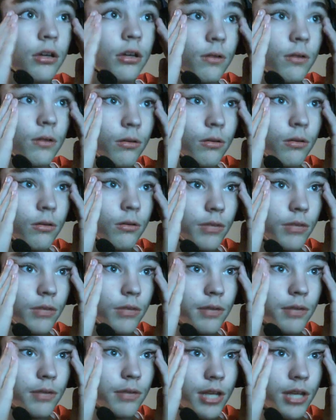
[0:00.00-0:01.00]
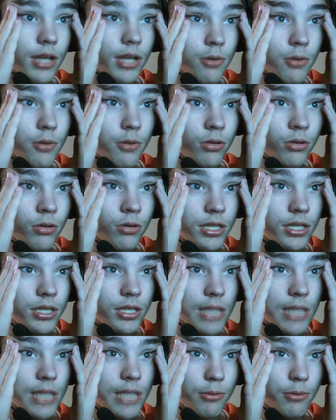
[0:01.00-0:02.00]
When they wanted him only, Sable
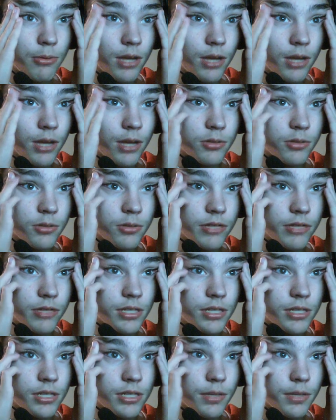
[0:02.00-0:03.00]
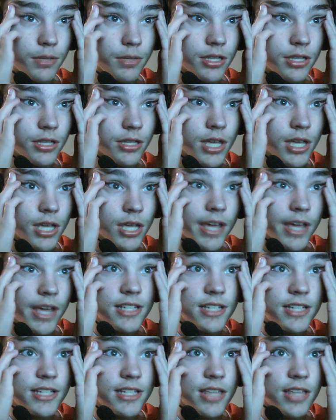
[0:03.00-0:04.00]
would help to increase his abilities. He said
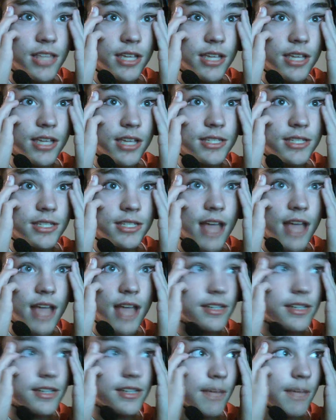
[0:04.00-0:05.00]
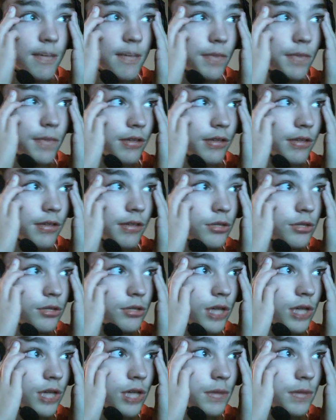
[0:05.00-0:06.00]
the exact same thing 2
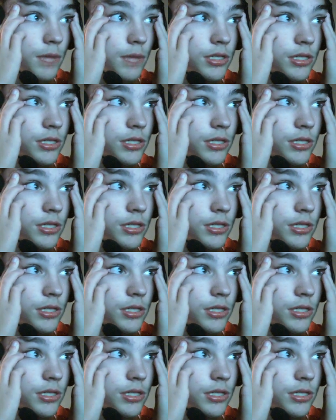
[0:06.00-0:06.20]
times.